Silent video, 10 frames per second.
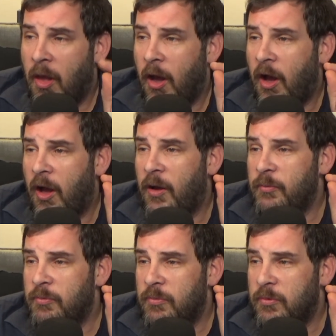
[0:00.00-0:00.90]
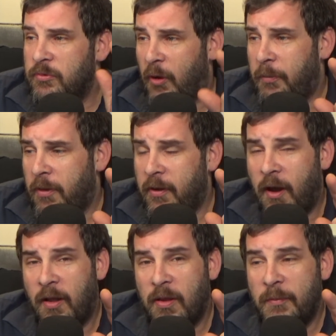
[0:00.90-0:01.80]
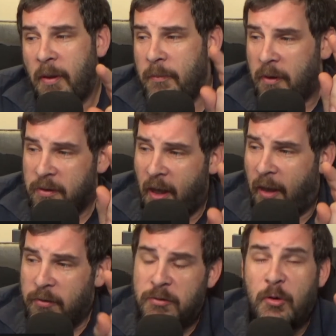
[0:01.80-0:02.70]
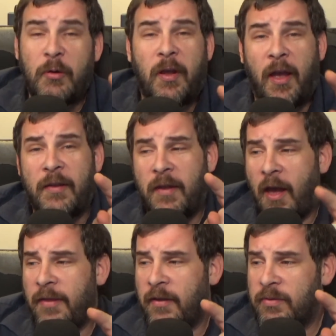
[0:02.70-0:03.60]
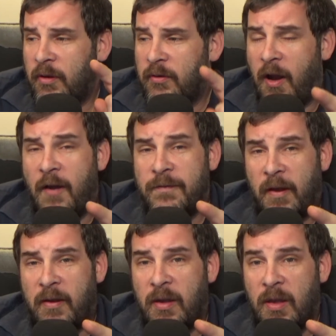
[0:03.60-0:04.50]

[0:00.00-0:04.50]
Jumping the gun a little bit, but yes, you can edit the graphic